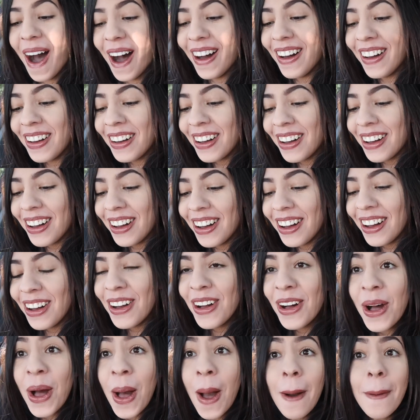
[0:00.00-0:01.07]

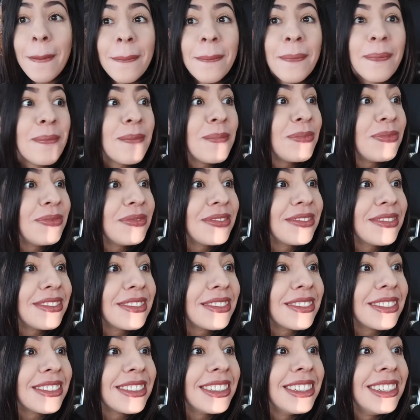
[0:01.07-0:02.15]
oh, we had to wait a little
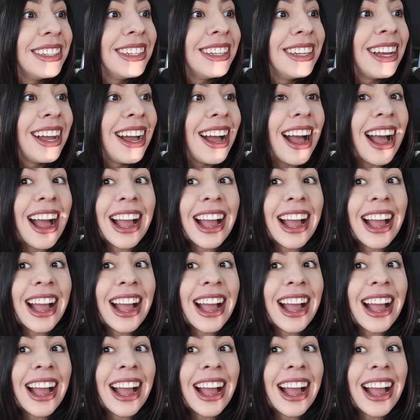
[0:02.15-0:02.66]
bit.